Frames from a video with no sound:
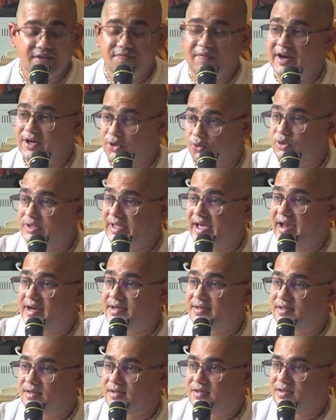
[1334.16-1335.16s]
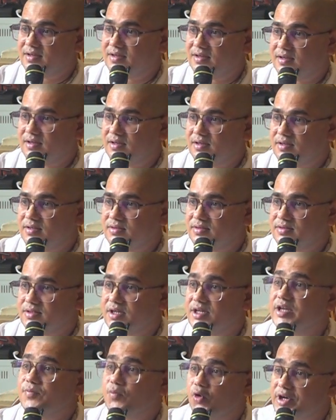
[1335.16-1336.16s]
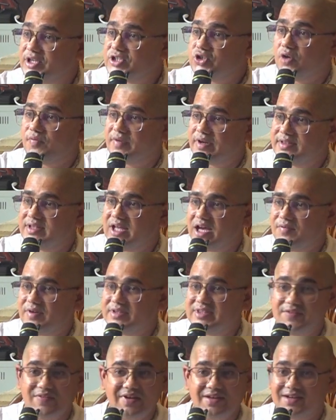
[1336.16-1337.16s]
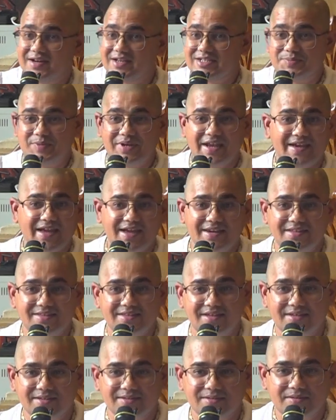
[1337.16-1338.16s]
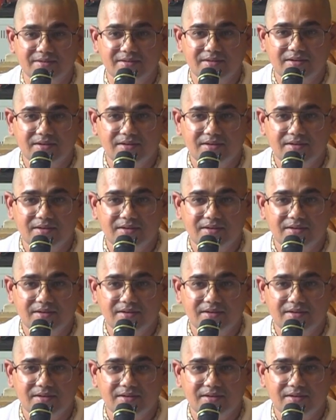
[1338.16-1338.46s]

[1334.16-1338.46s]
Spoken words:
if I do that, the devotees of Vrindavan, they will curse me like anything.